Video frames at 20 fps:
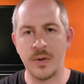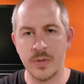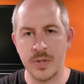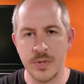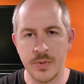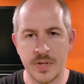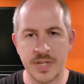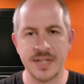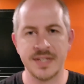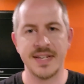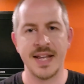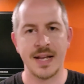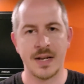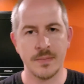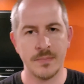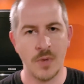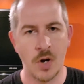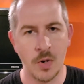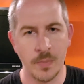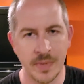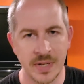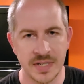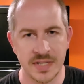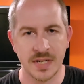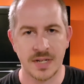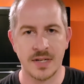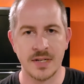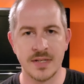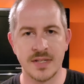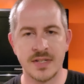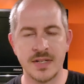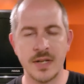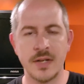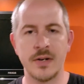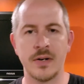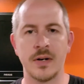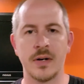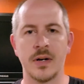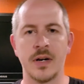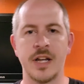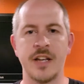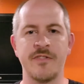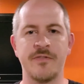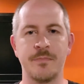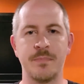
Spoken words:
you can take a moment to consider if